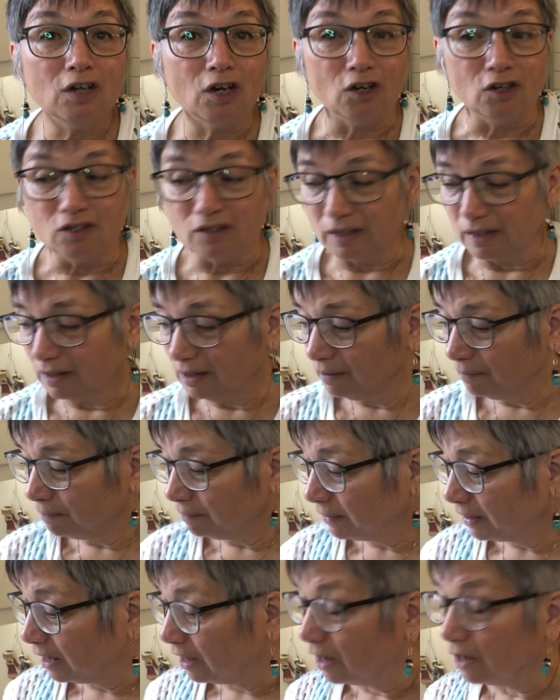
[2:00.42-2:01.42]
garden,
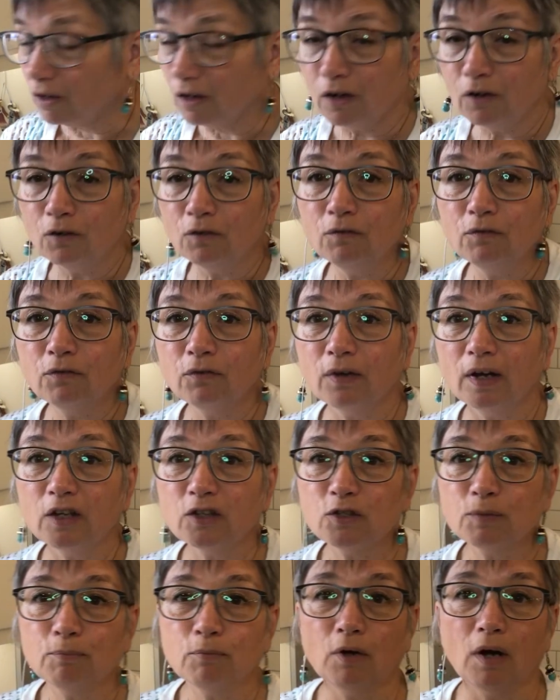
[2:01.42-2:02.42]
our own
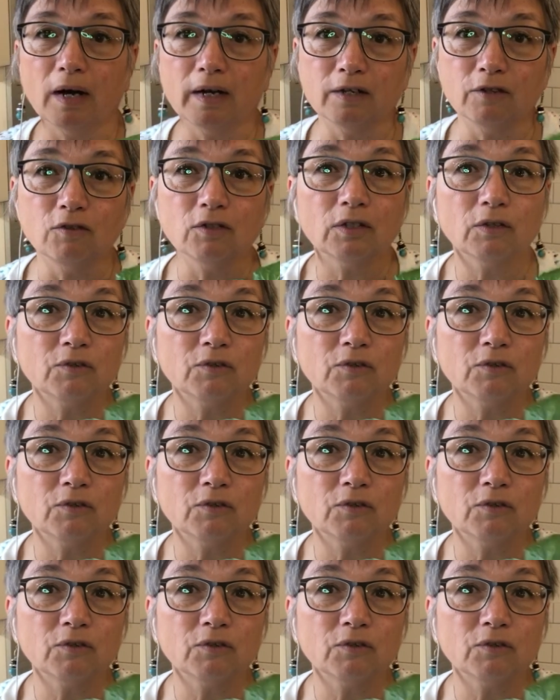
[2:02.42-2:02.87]
fresh produce,